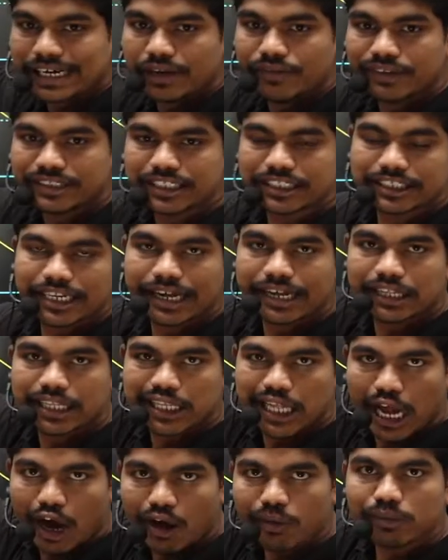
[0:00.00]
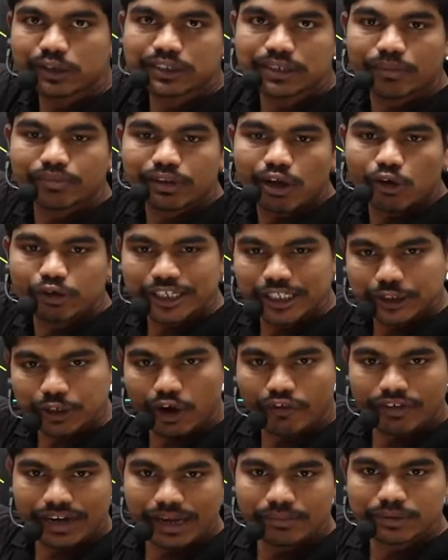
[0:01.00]
which is like almost some thousands
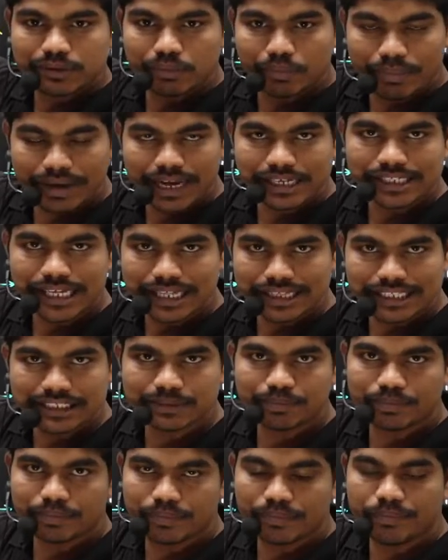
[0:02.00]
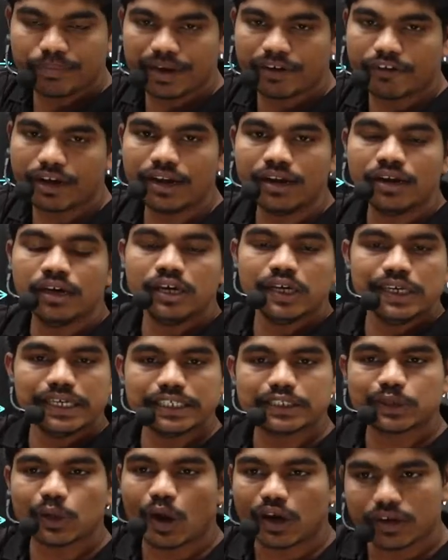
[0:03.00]
of times bigger than this P1,
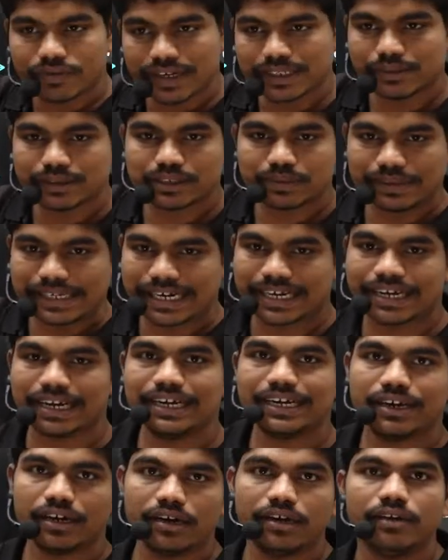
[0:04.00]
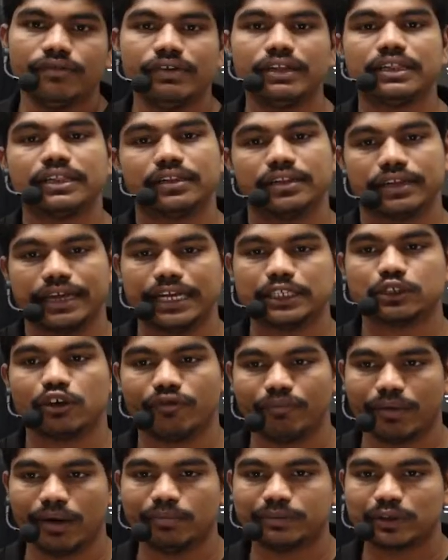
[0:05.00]
is not very much practically done with case
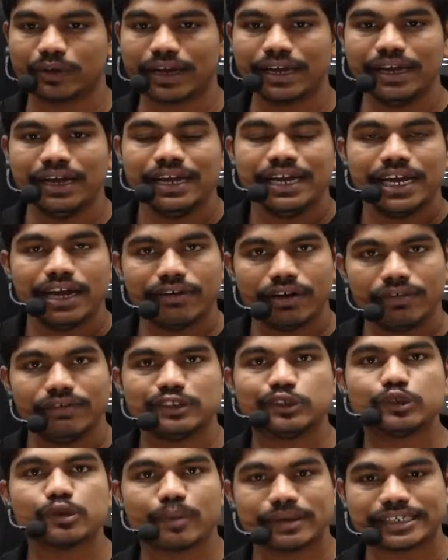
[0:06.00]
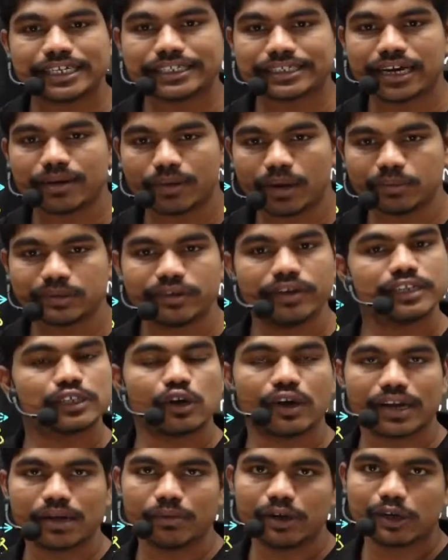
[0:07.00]
of pumps. Okay, even with supercritical pumps, we are
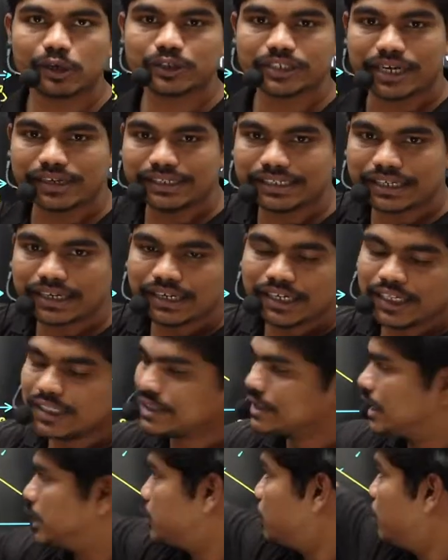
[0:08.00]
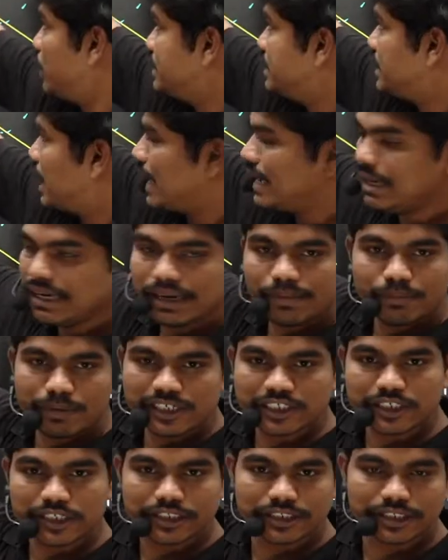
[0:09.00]
not able to generate such very high
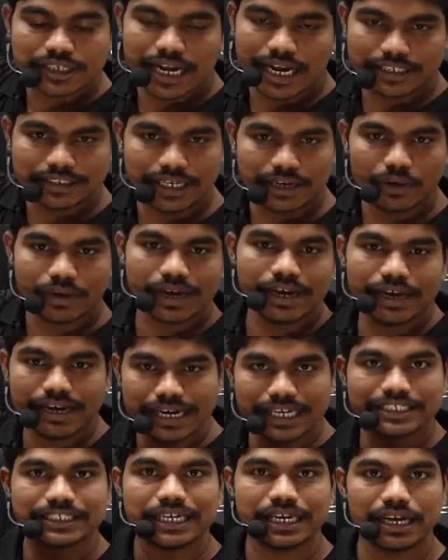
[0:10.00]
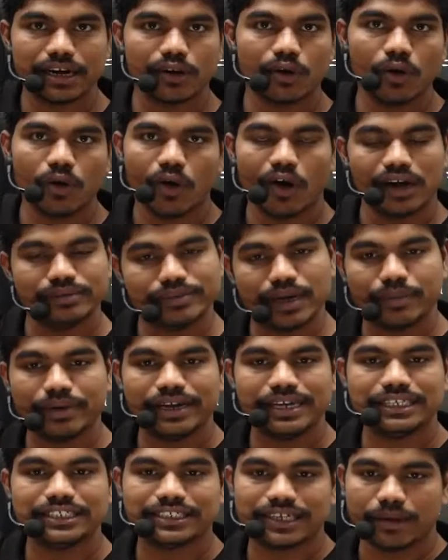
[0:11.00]
pressures actually, okay, in a single go or maybe
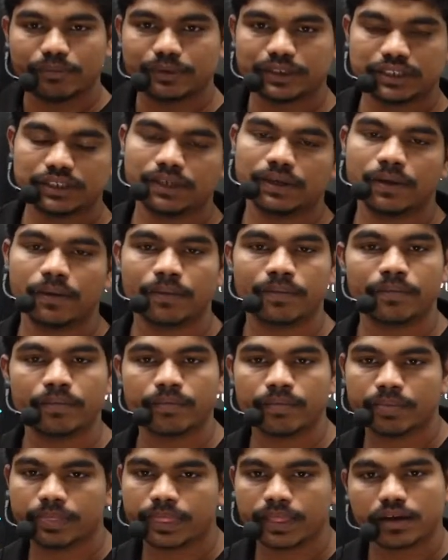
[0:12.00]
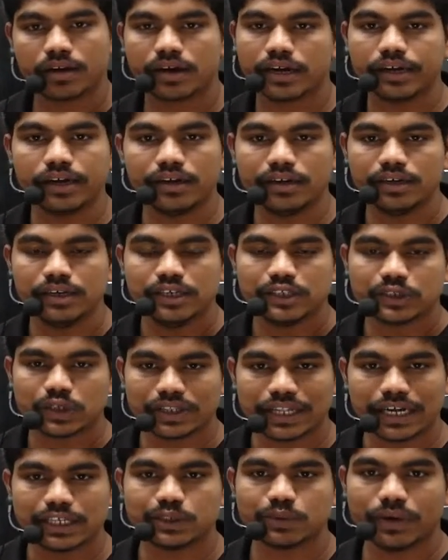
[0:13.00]
in steps. Clear? So
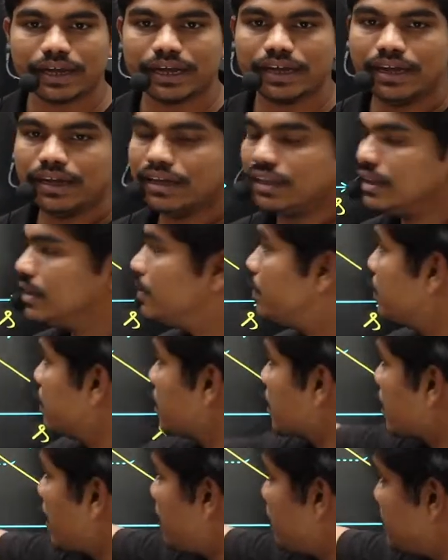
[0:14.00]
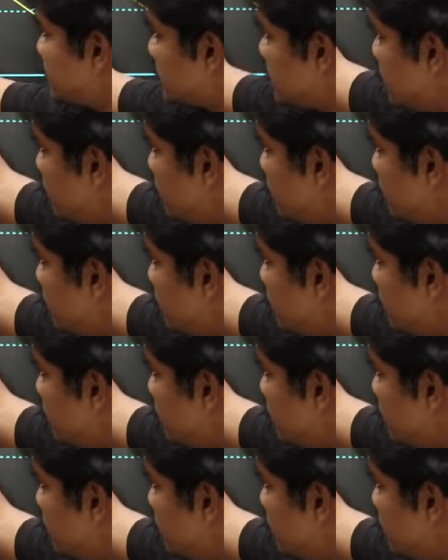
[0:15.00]
that's why compression